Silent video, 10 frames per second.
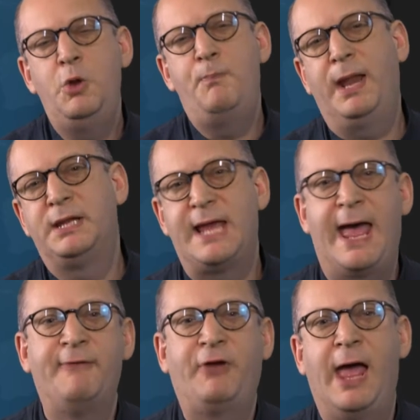who better to
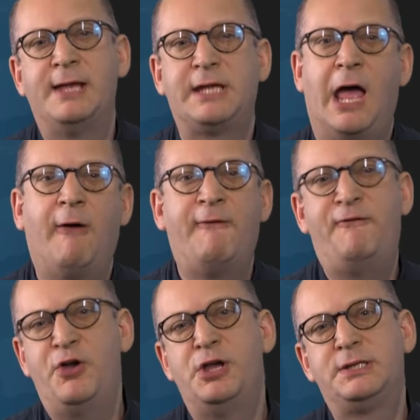have as our
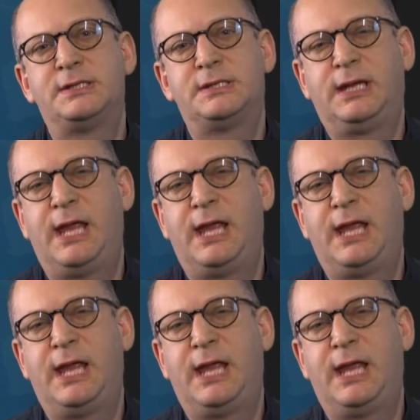first